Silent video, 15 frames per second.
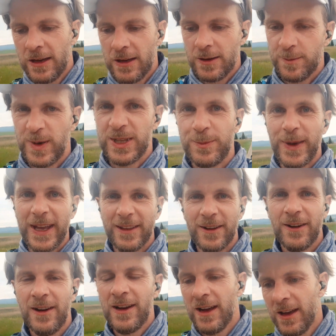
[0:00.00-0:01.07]
but better.
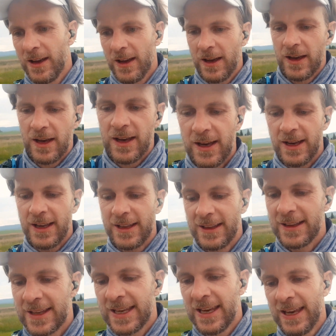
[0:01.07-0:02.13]
And
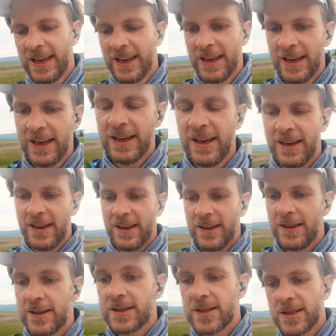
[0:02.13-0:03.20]

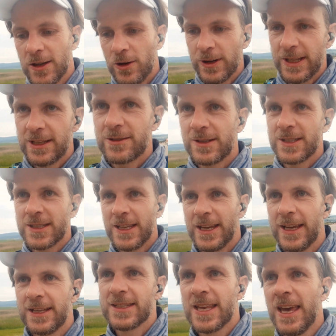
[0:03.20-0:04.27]
it's so interesting.
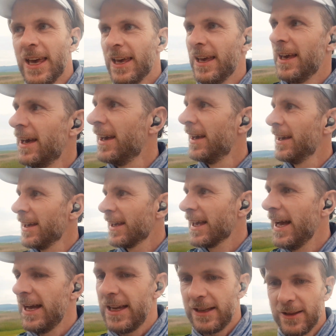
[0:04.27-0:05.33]
It's
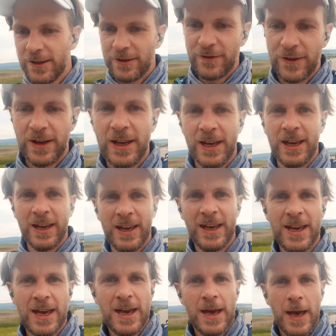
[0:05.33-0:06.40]
kind of a
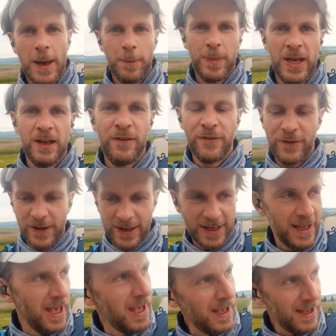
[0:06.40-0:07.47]

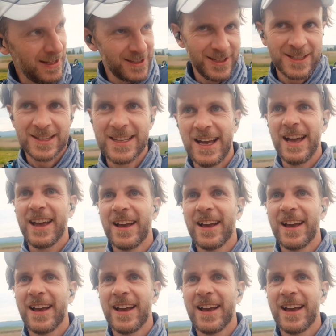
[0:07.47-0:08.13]
epiphany. It's just like,